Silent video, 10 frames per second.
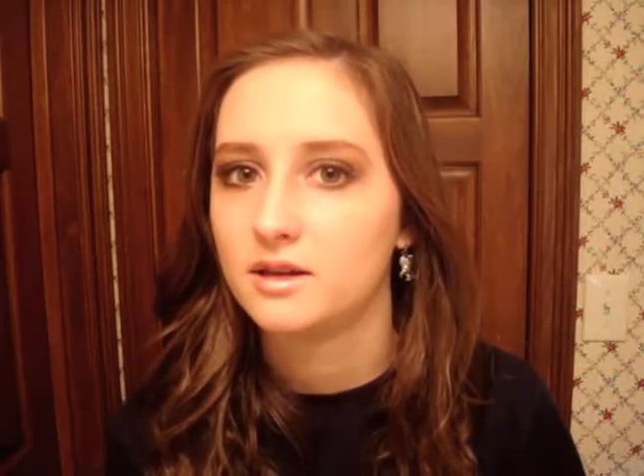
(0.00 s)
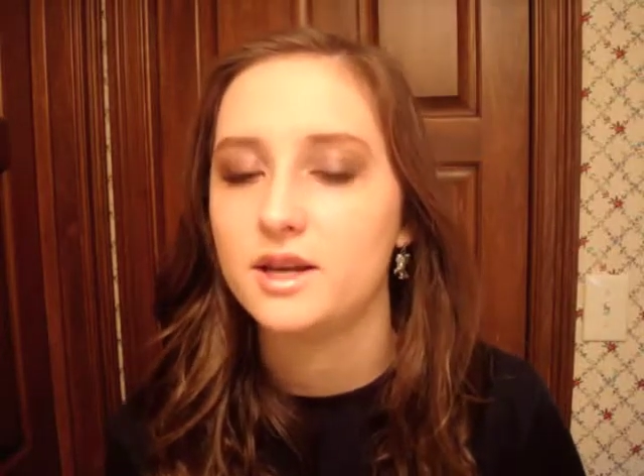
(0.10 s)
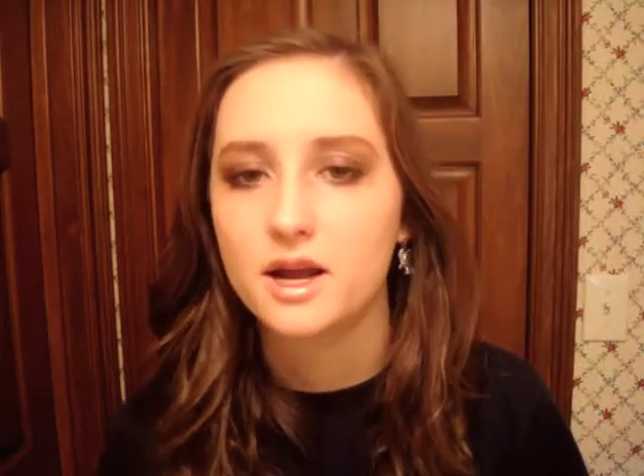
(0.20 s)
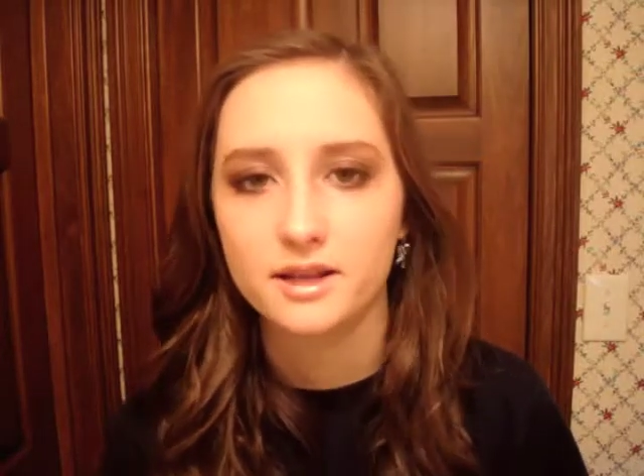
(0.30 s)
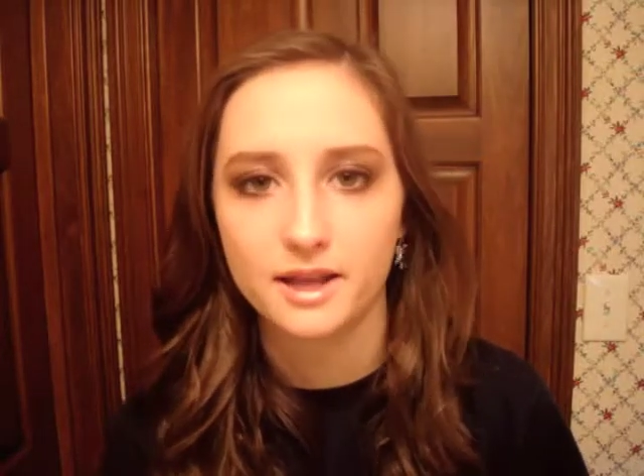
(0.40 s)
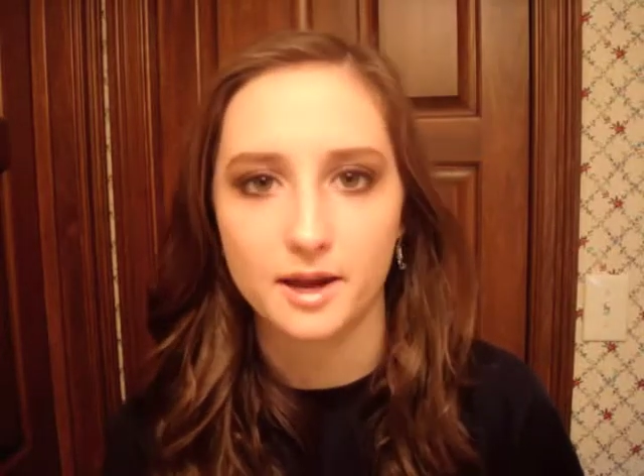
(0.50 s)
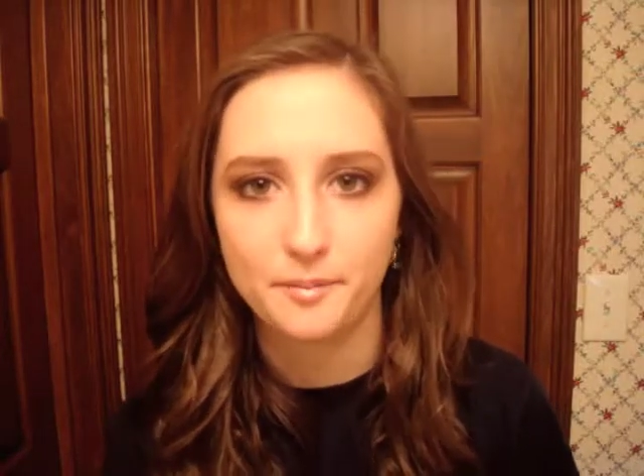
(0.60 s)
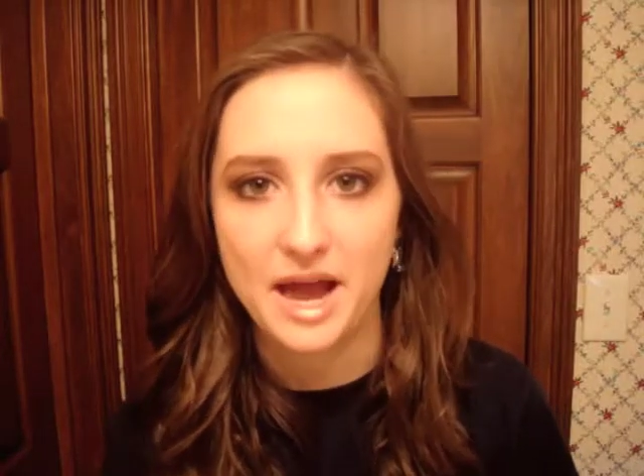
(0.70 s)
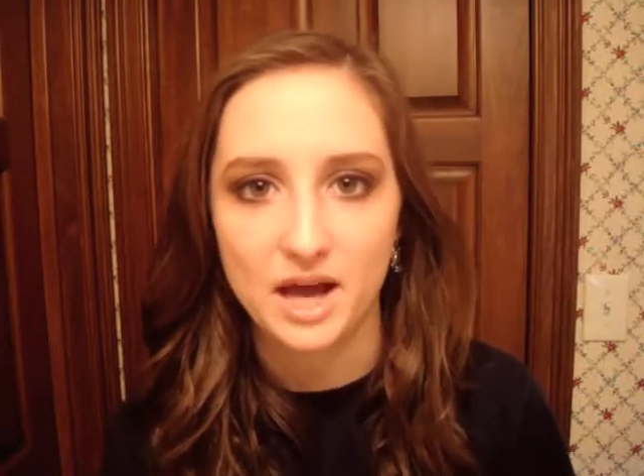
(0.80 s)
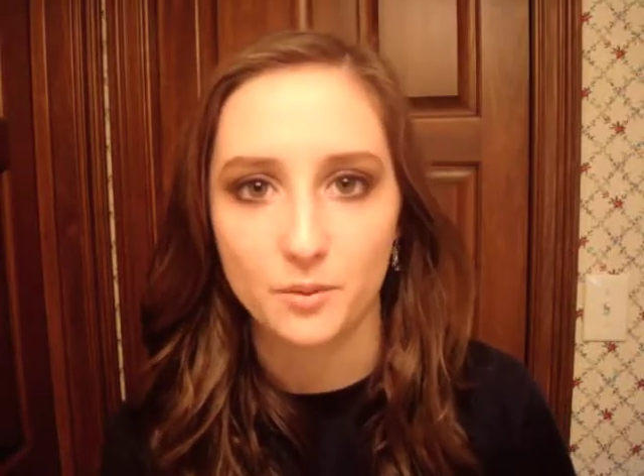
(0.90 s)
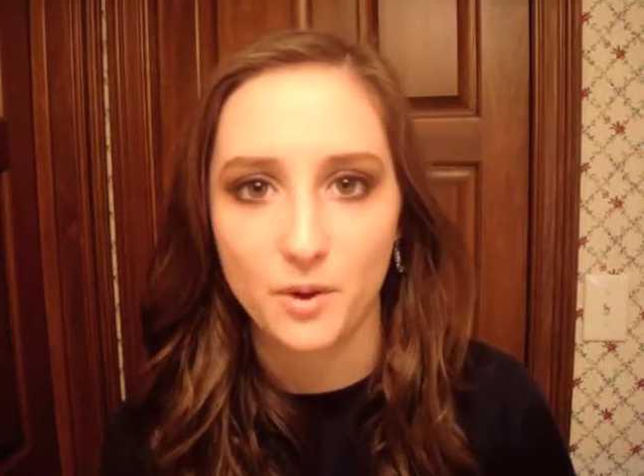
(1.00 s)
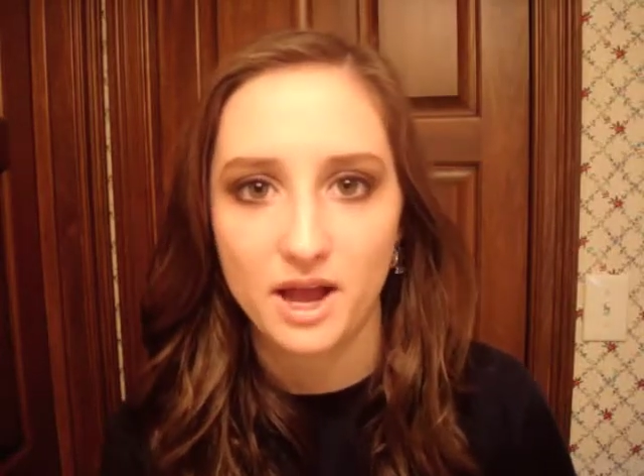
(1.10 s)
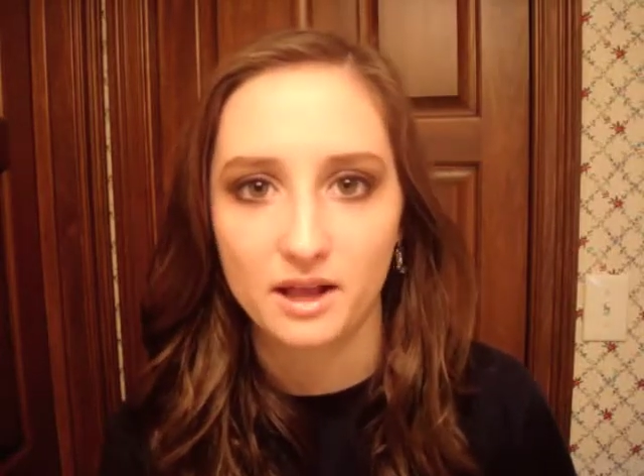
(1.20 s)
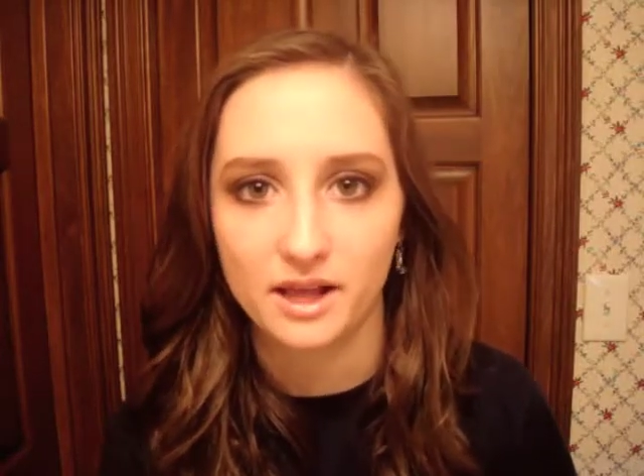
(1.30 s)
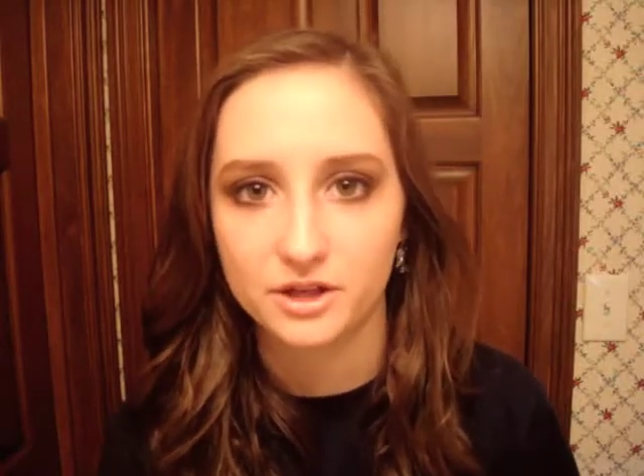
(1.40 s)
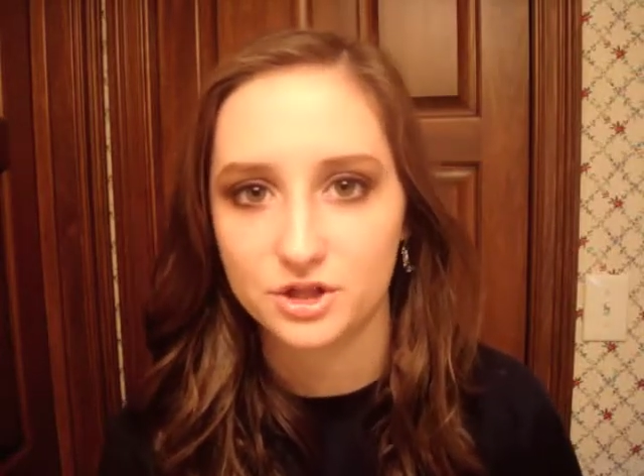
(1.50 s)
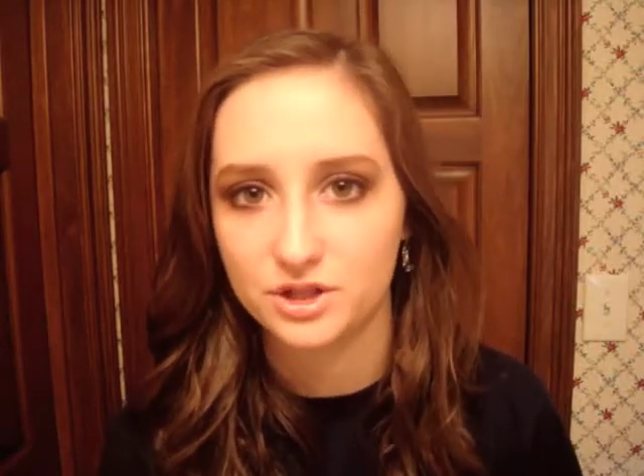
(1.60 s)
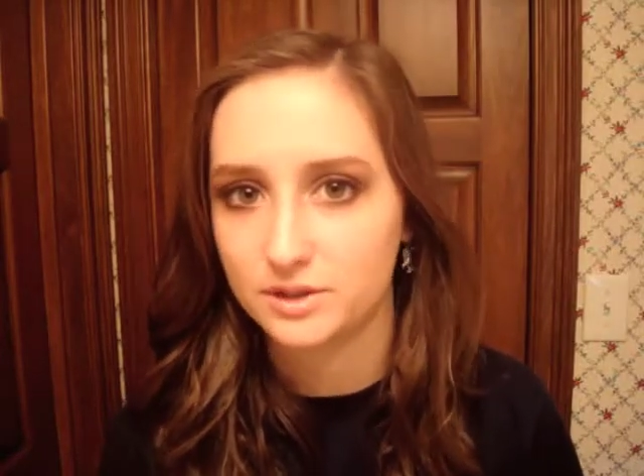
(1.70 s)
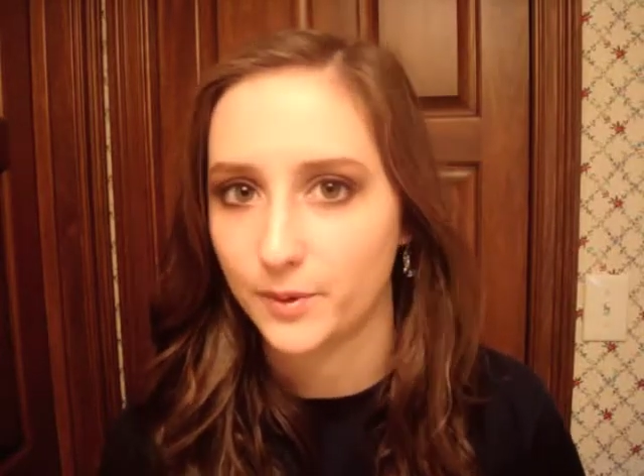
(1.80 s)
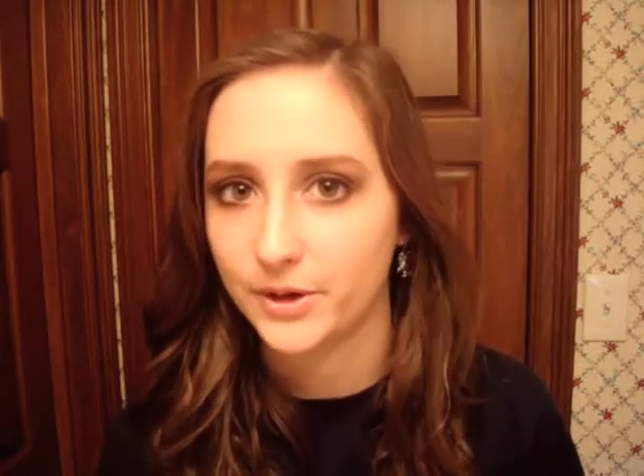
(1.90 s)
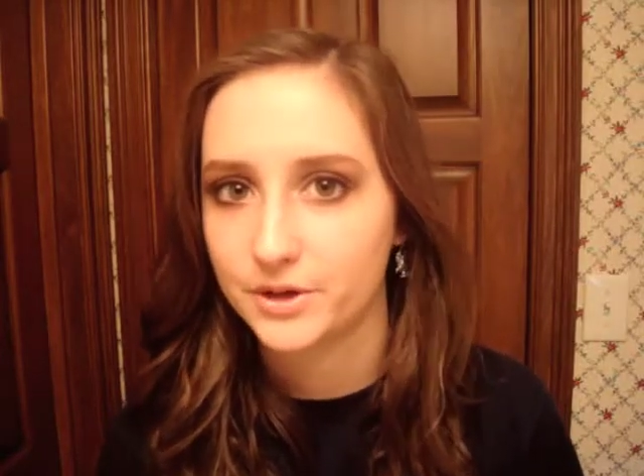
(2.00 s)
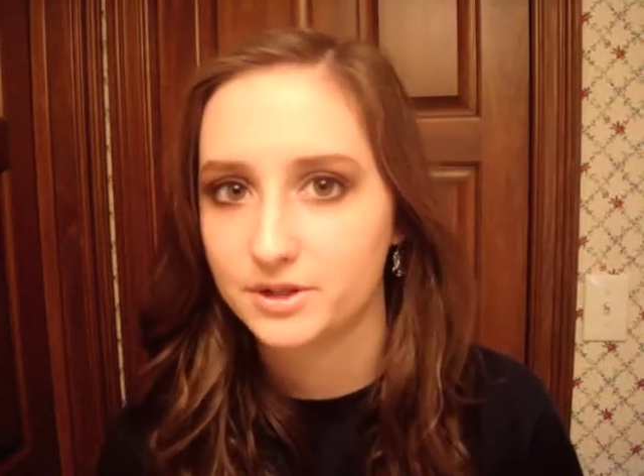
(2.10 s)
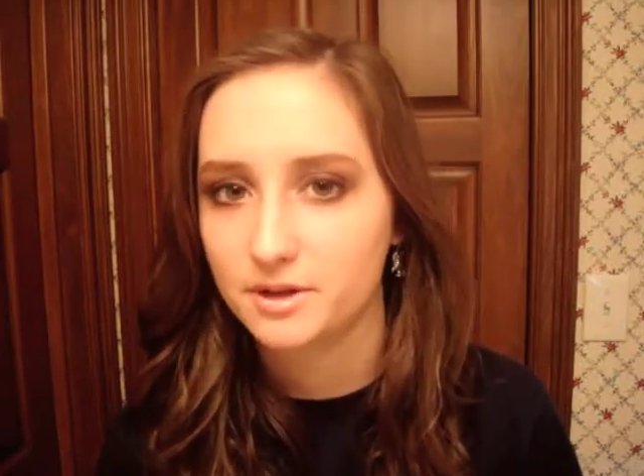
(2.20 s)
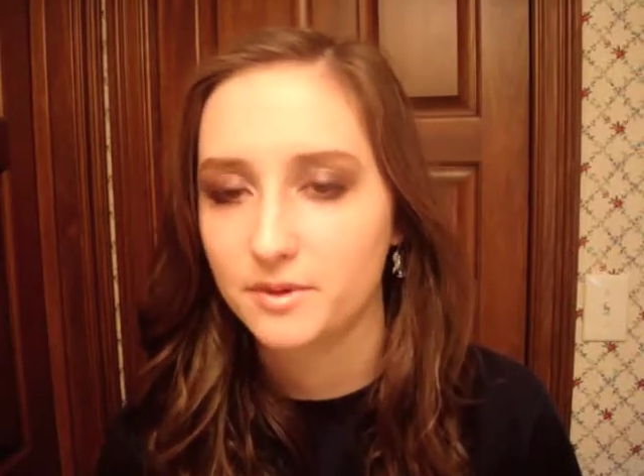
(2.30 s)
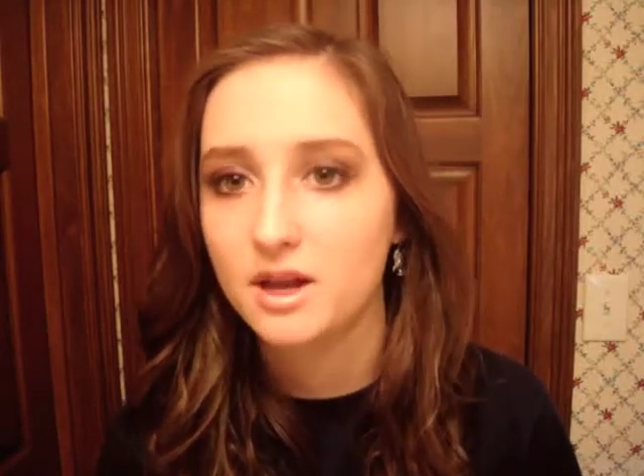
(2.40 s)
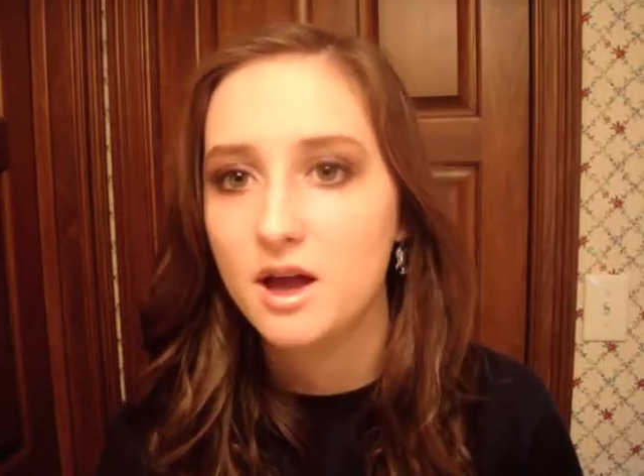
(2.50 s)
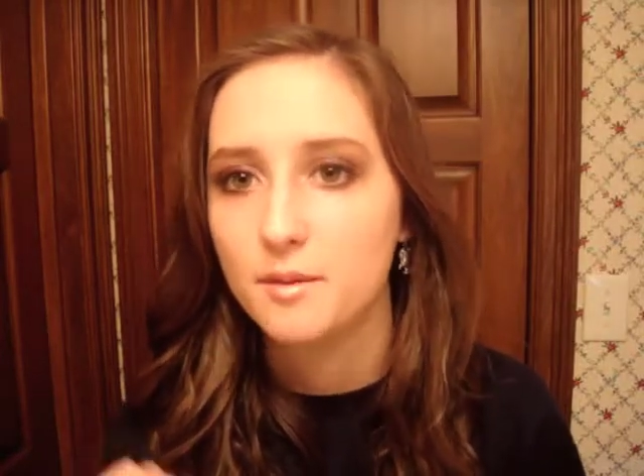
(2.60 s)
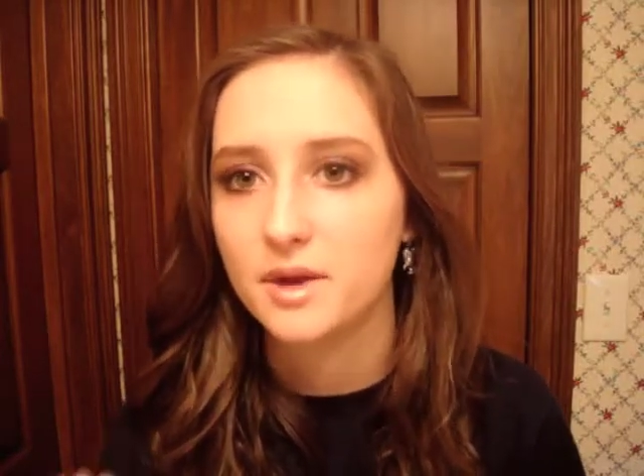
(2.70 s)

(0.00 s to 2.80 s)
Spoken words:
Not in like a bad way, like she's spoiled or something,